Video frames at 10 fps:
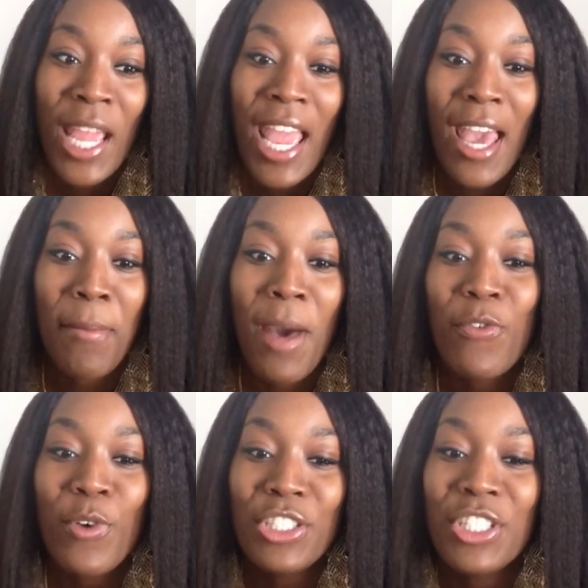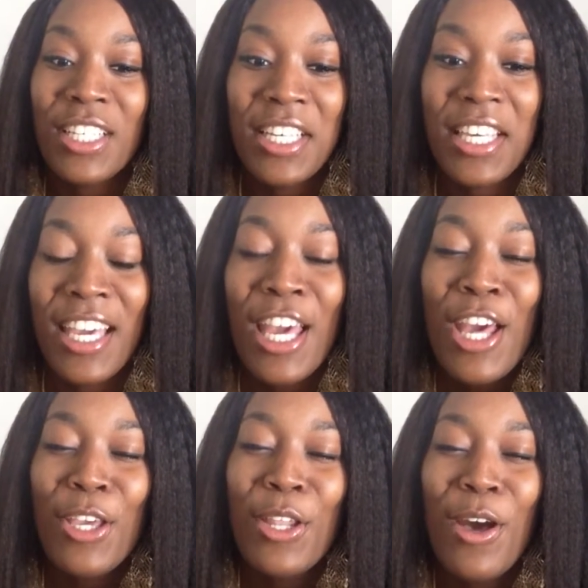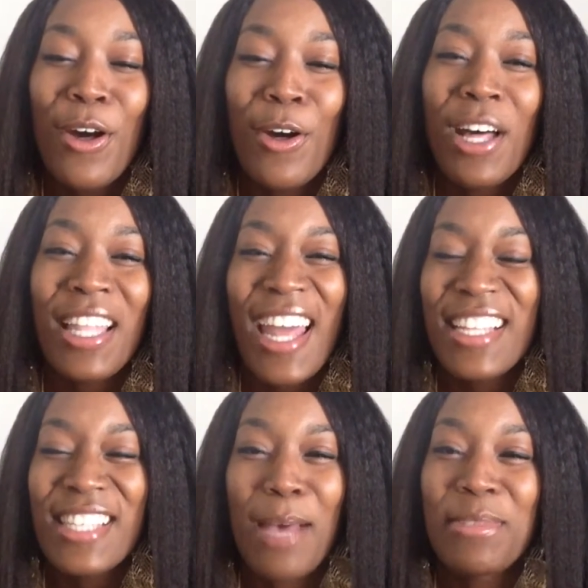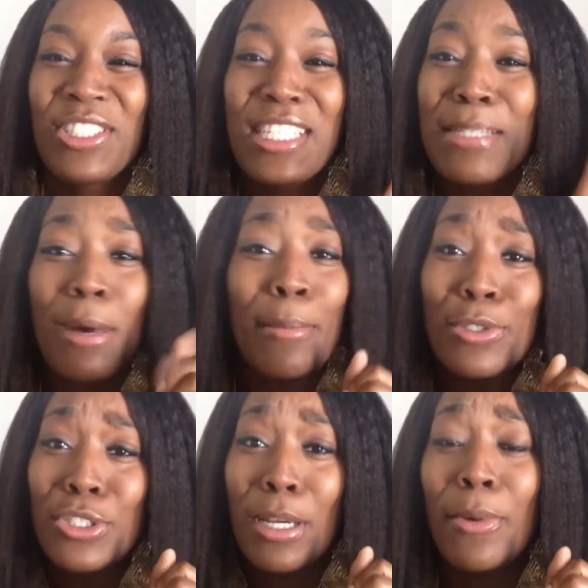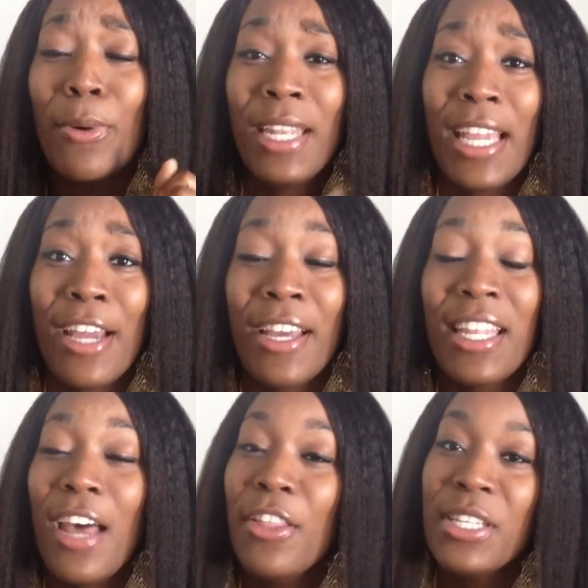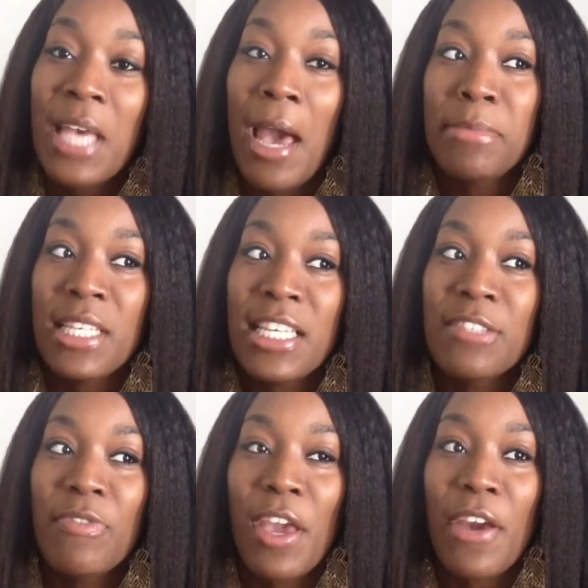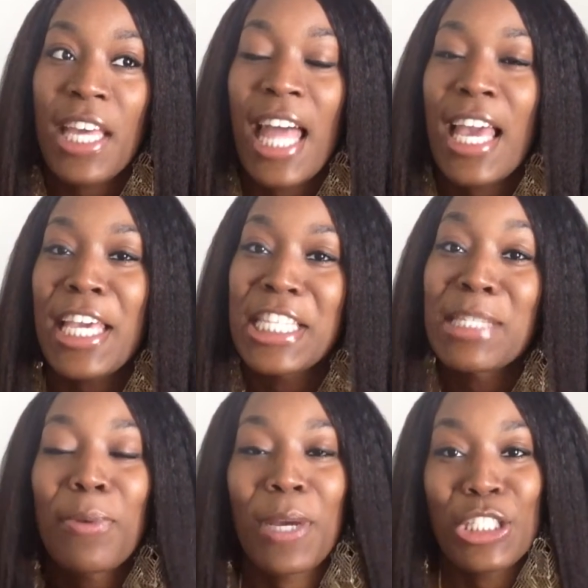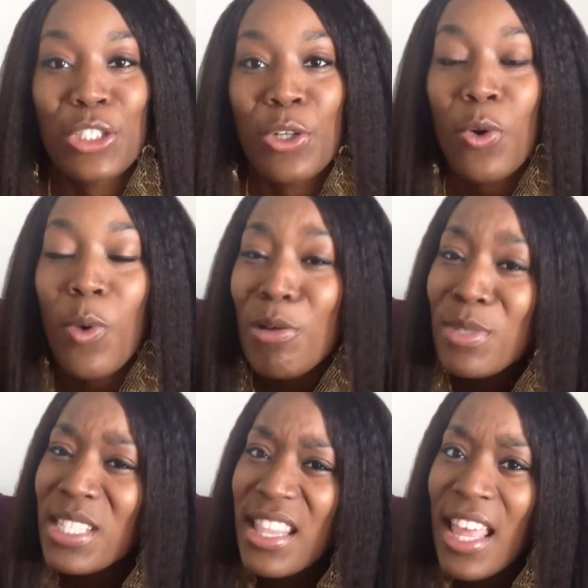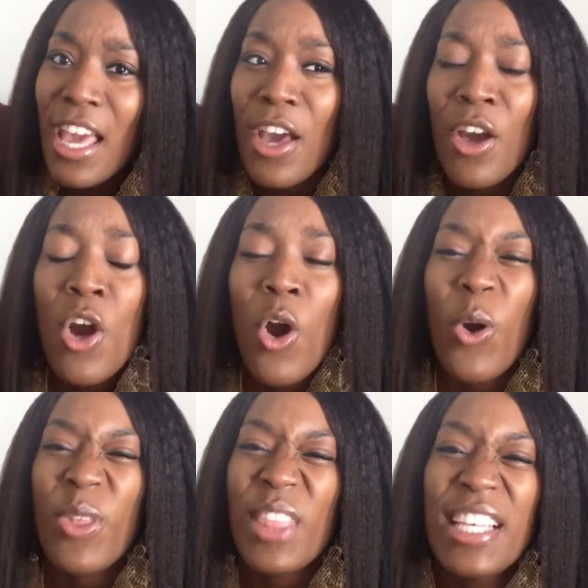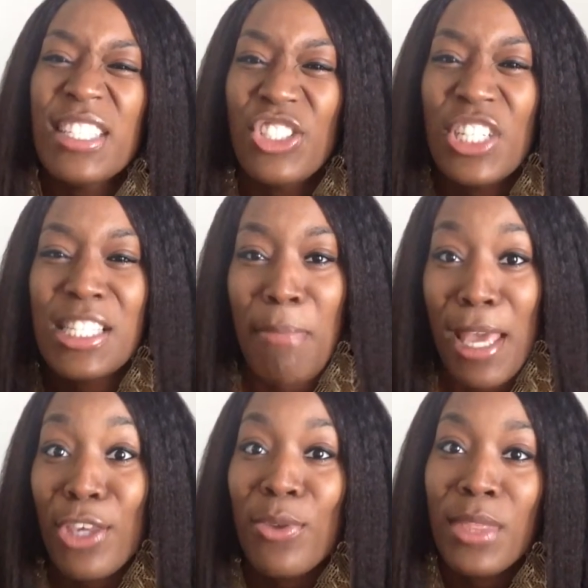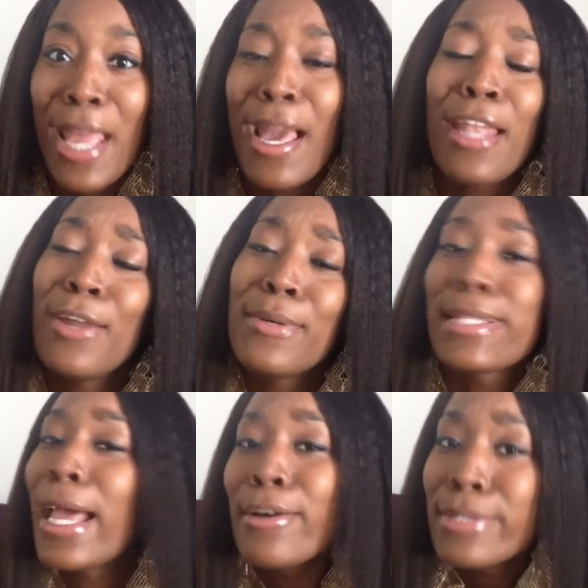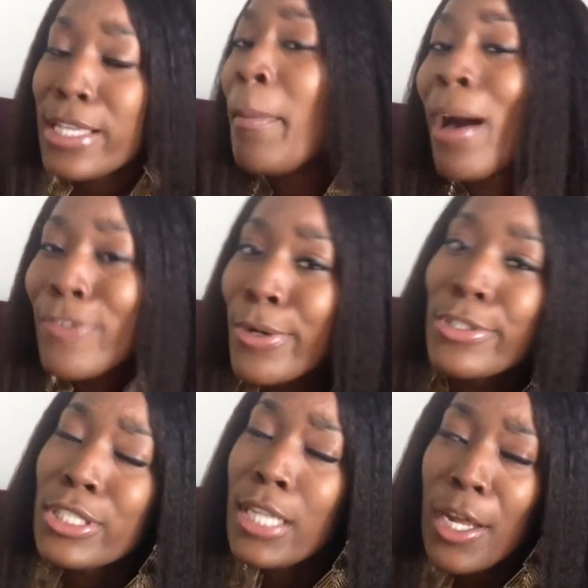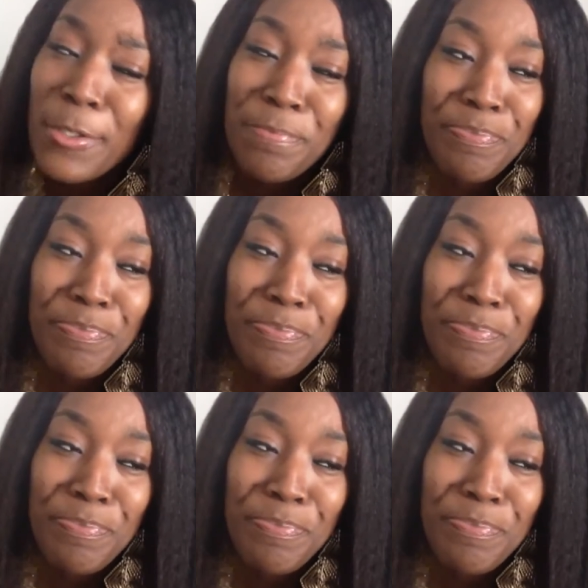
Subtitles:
And my fortune cookie, a lot of times it's just mumbo jumbo in there, and other times it's very inspirational quotes in there or things that just make you think. I know it's not going to tell my fortune though.